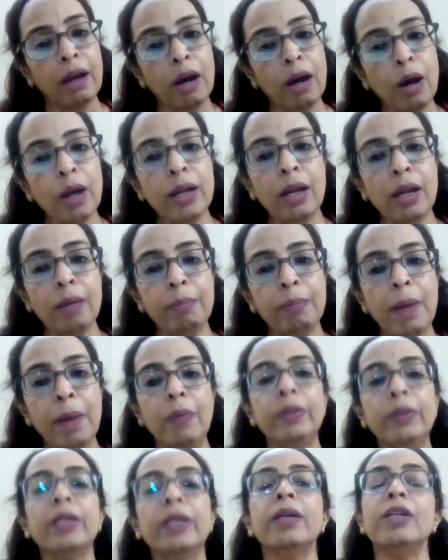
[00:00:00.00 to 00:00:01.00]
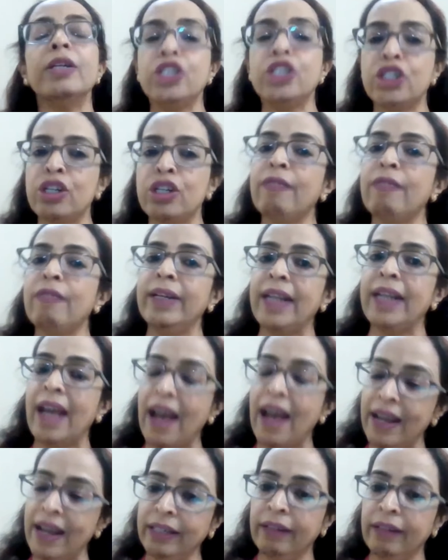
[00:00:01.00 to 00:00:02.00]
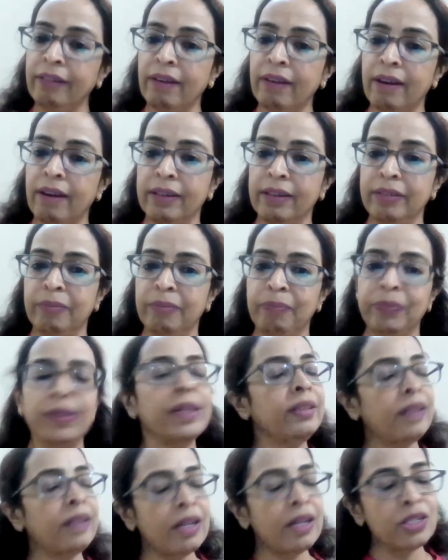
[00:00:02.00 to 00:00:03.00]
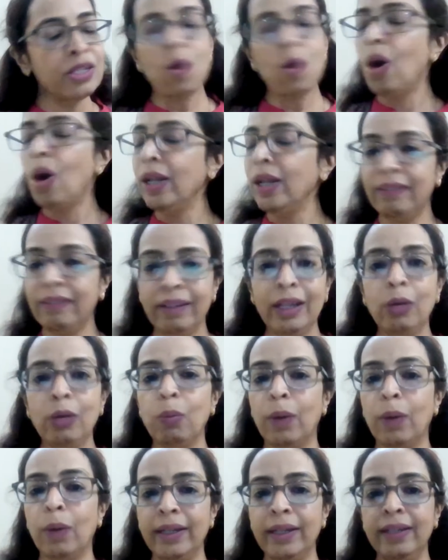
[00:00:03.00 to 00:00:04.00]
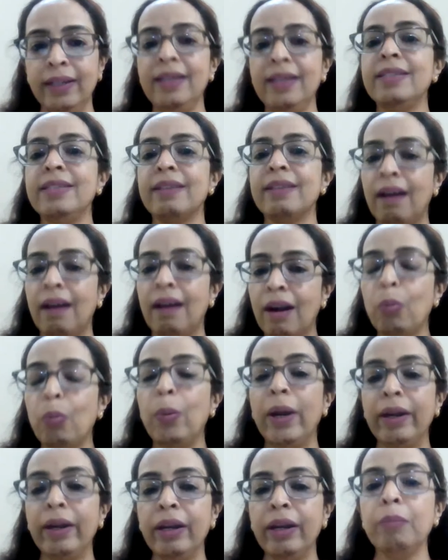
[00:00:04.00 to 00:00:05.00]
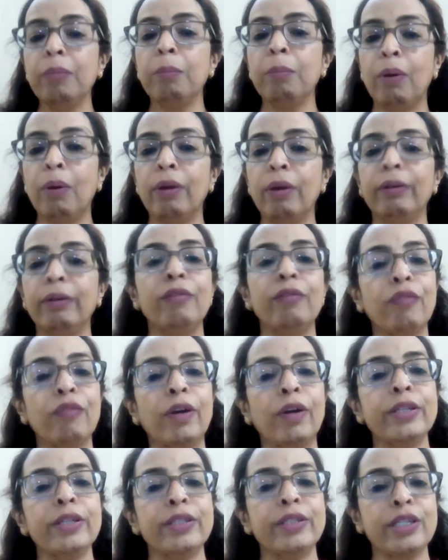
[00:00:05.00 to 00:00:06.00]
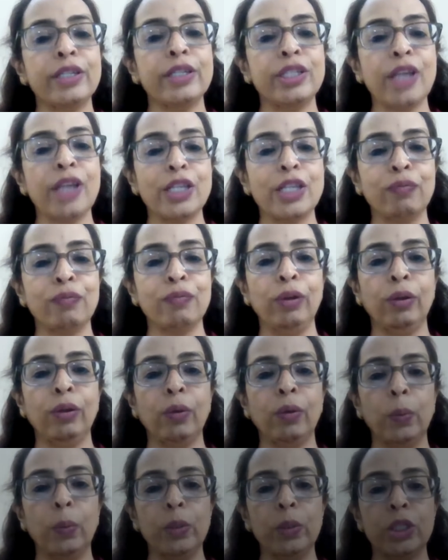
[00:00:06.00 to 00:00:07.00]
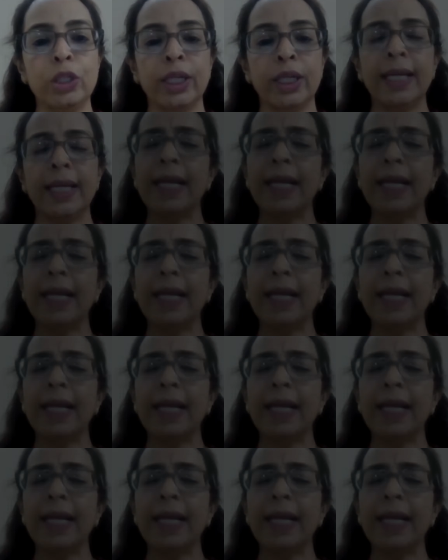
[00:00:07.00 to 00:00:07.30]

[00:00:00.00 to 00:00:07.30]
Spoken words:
all about Shravan and Grahan. Thus, all three qualities are very important for a successful coach.